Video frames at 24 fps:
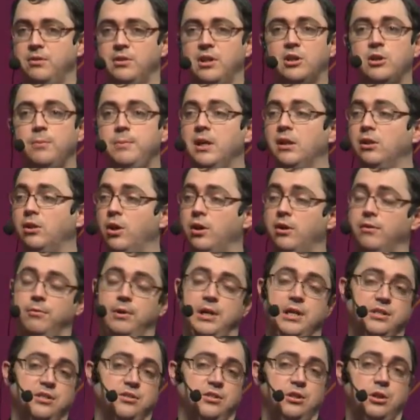There could be a lot of
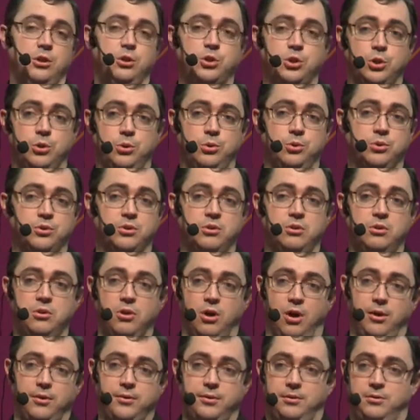reasons that you choose
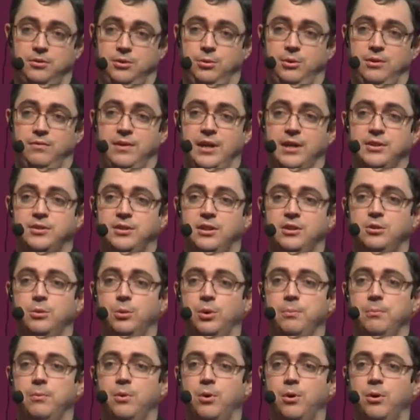not to invest into
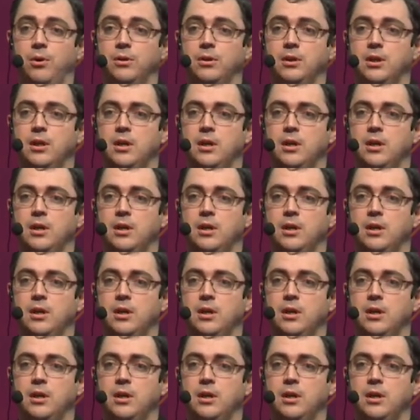it more.